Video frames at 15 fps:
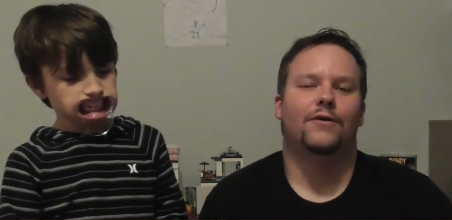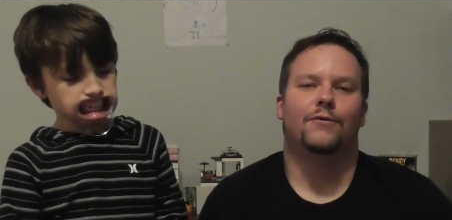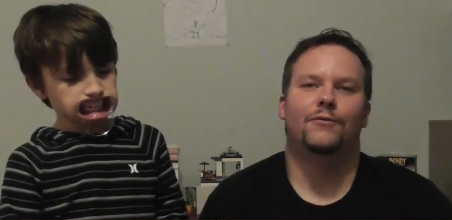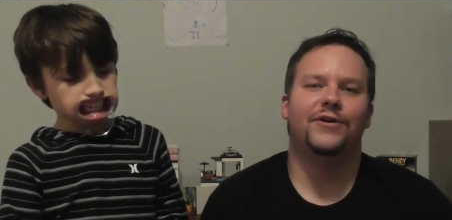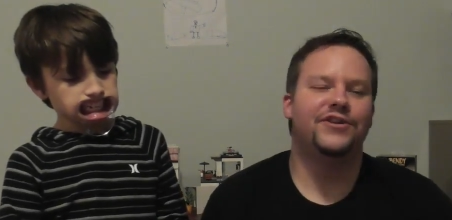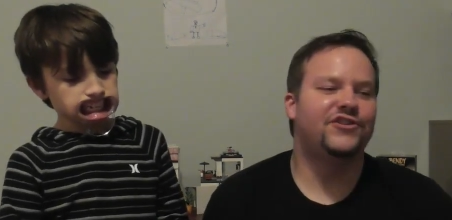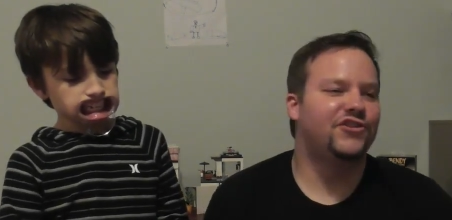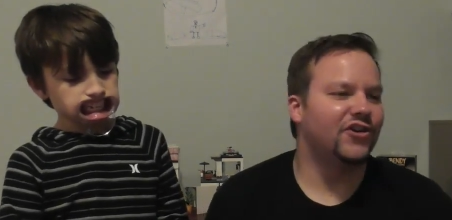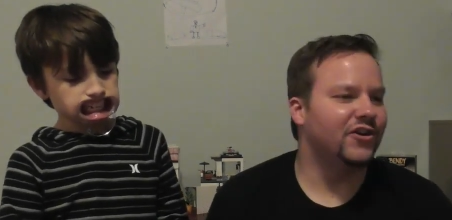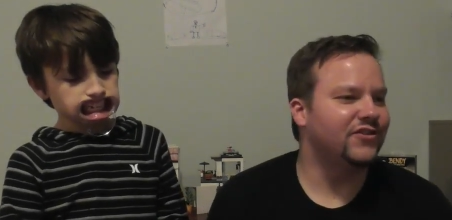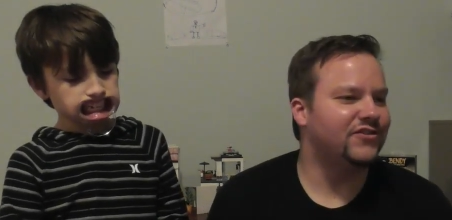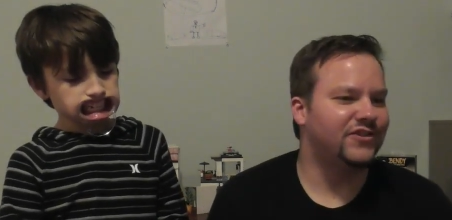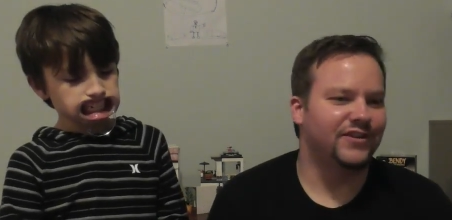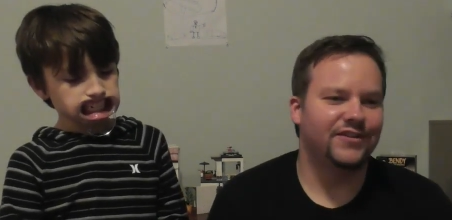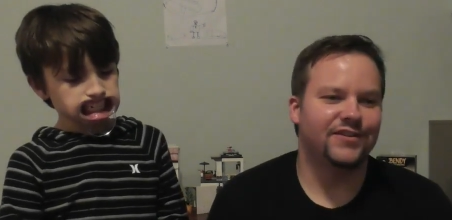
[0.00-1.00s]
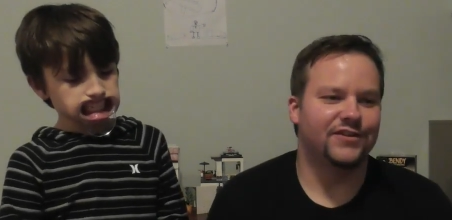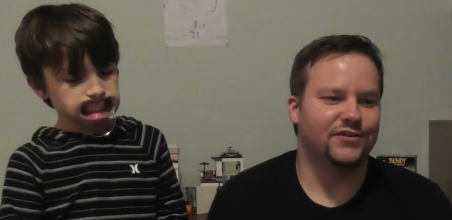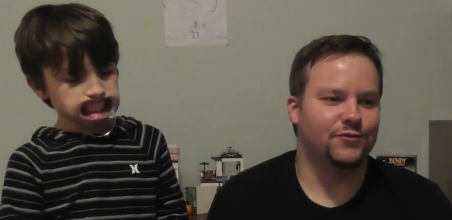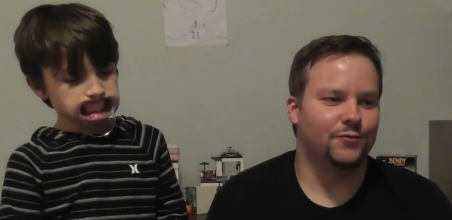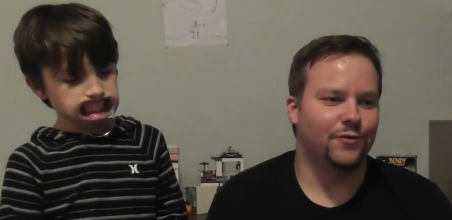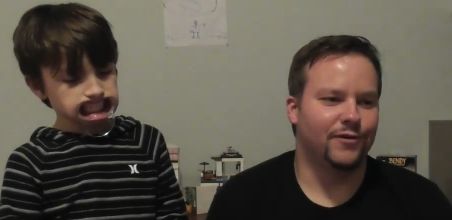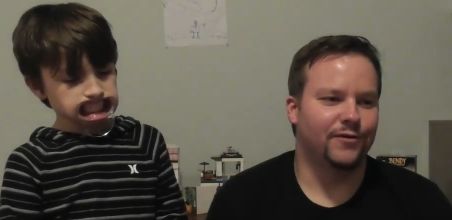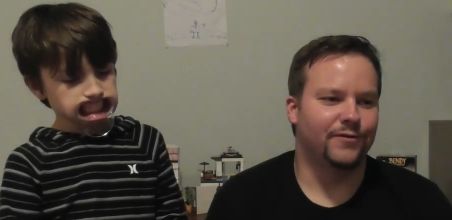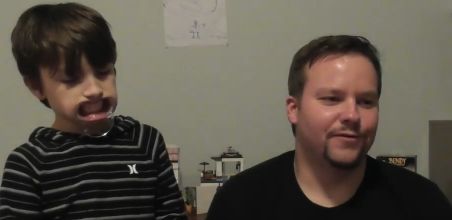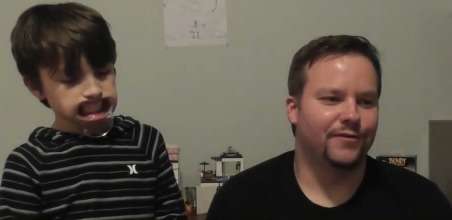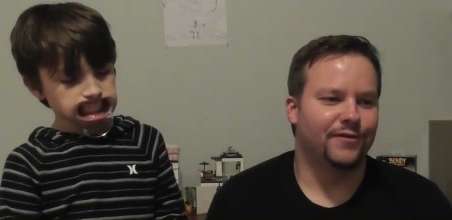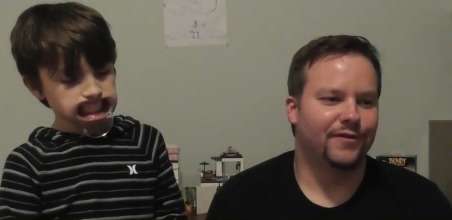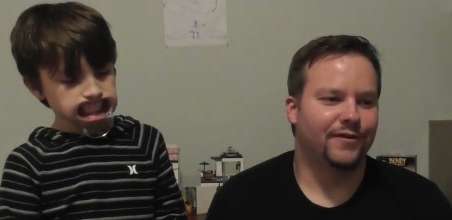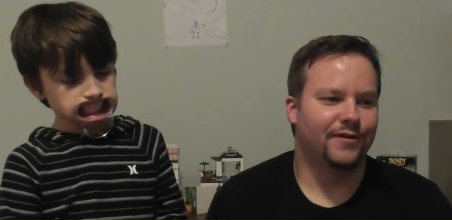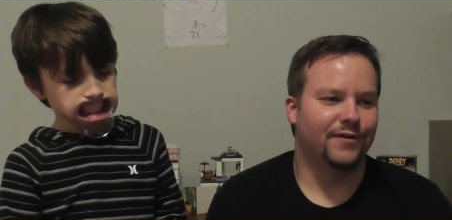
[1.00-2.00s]
Speaker 1: We just did this one.
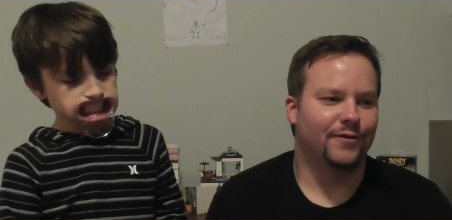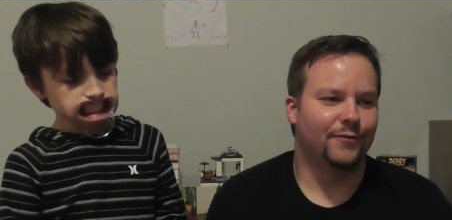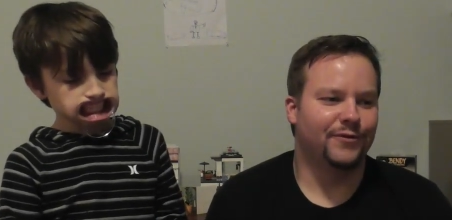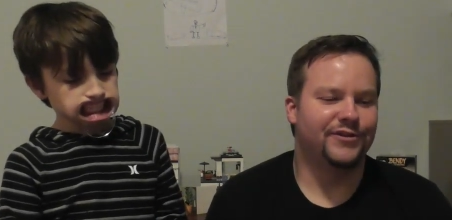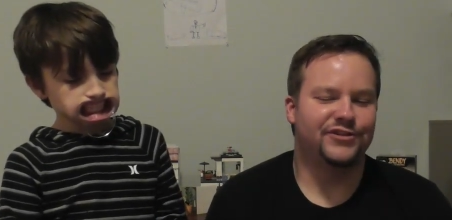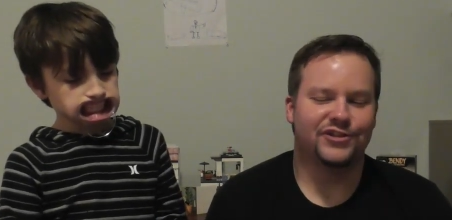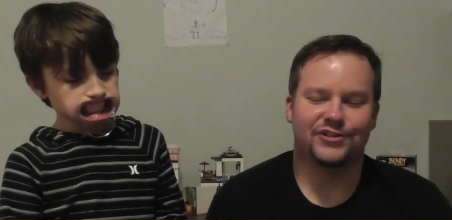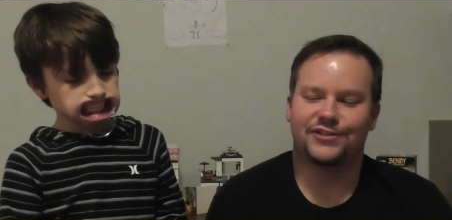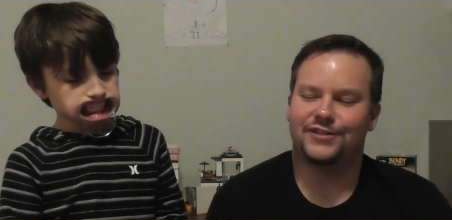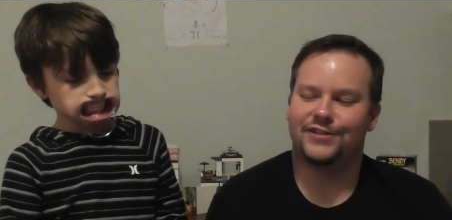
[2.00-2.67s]
We just